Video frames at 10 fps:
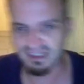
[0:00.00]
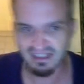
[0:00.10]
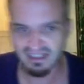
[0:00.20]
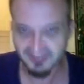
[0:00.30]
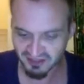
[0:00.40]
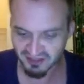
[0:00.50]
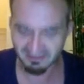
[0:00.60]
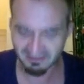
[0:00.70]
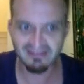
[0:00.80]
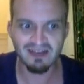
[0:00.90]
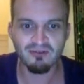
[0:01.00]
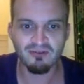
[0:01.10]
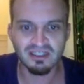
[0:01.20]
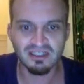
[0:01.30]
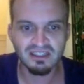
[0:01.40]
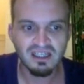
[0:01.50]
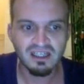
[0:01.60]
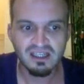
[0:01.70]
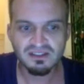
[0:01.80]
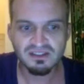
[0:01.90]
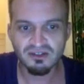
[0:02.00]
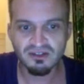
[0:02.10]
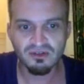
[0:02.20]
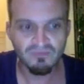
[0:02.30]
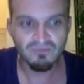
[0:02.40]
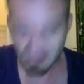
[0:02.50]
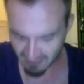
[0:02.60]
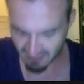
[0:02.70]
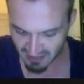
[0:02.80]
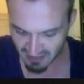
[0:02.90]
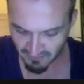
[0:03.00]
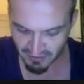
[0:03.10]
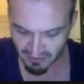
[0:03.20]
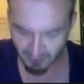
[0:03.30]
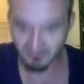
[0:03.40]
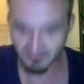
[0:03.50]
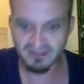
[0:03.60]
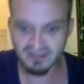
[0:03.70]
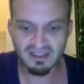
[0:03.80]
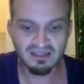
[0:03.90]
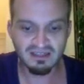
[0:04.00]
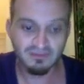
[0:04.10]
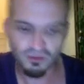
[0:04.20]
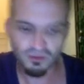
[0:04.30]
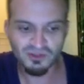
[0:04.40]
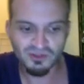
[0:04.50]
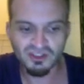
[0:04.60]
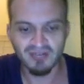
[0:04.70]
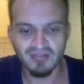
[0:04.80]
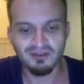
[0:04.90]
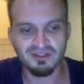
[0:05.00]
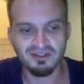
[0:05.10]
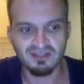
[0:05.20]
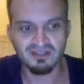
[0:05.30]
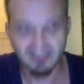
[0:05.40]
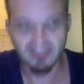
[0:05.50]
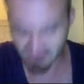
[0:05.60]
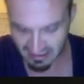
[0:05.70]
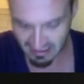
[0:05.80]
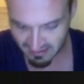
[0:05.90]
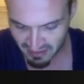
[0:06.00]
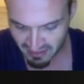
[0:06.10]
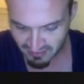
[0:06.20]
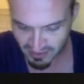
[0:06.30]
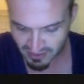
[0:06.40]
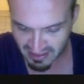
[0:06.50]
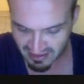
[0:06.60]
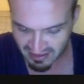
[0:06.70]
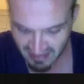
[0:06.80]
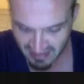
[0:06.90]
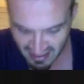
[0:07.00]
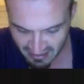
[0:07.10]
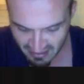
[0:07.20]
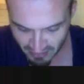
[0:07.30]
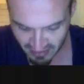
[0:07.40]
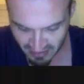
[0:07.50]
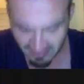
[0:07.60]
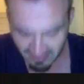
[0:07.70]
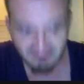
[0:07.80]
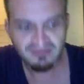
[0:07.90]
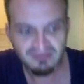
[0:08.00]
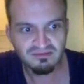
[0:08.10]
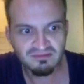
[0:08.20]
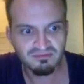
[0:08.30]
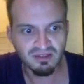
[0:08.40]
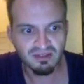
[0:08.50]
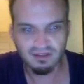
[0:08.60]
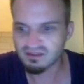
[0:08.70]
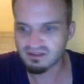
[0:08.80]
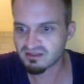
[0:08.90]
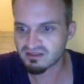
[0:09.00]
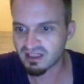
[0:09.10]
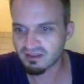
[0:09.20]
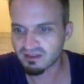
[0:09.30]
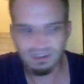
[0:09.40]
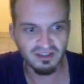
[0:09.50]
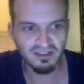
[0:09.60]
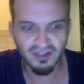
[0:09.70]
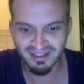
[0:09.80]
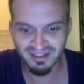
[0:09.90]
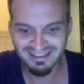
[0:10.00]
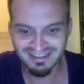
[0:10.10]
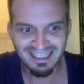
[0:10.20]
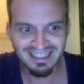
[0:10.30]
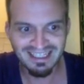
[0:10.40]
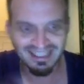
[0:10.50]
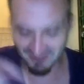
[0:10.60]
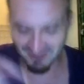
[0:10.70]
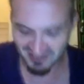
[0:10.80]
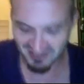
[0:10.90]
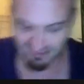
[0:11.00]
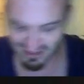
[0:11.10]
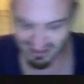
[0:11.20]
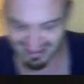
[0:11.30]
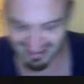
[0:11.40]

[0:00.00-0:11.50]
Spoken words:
like it's going to be that one. So the key field, we're going to say, of course you should check the others in case there's anything that makes more sense, but because it's getting late here, I'm going to jump onto